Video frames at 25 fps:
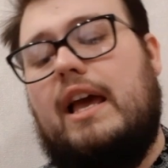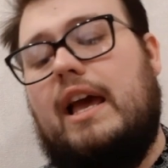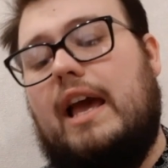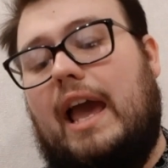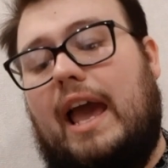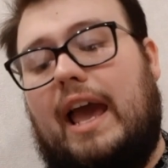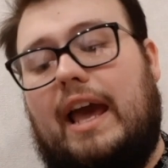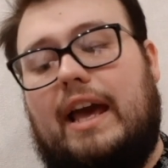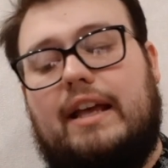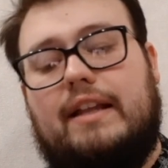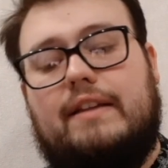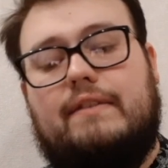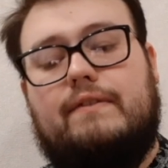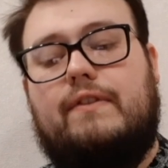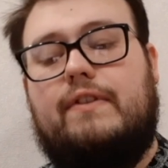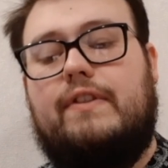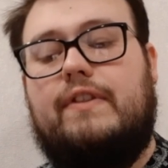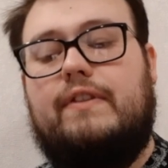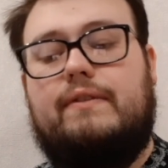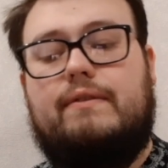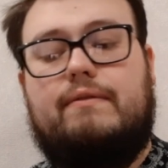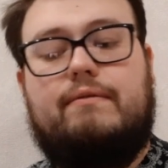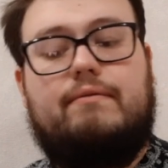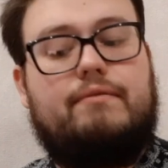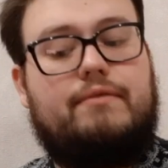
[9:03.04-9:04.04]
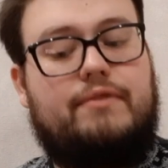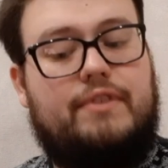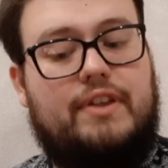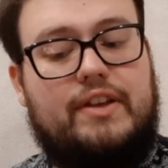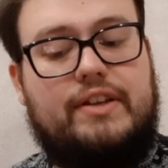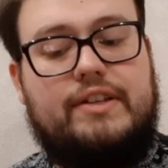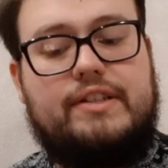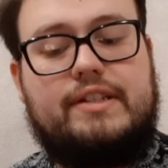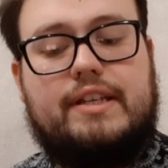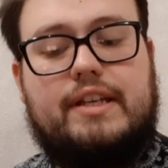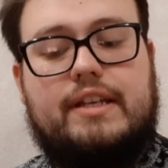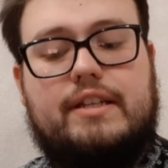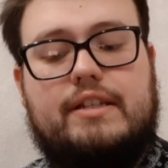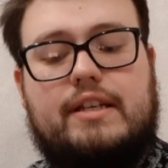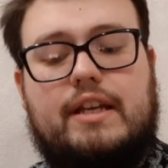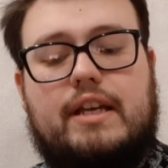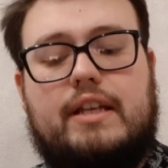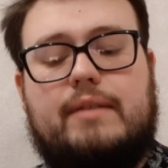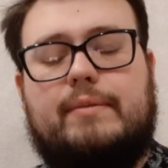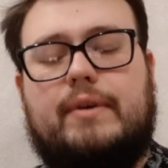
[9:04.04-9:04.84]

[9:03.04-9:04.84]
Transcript: and things he did,